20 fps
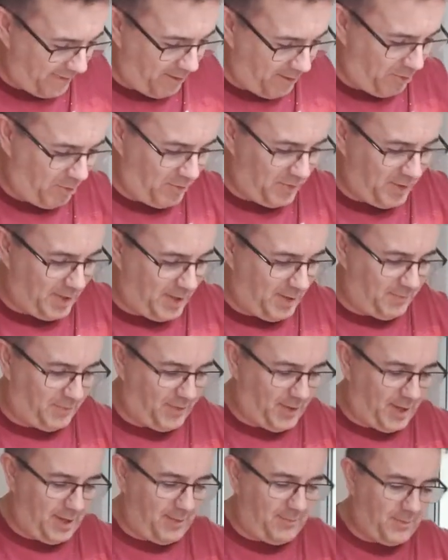all the
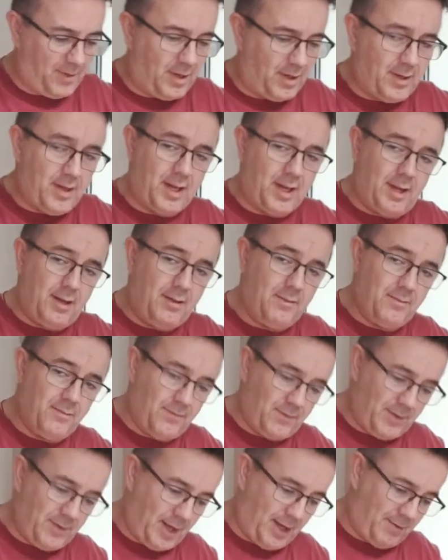lumps out. Okay?
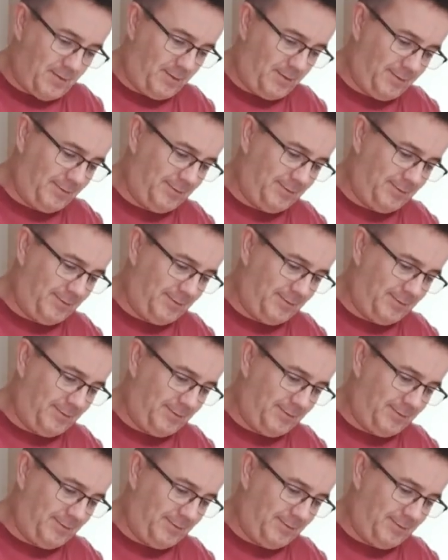Now,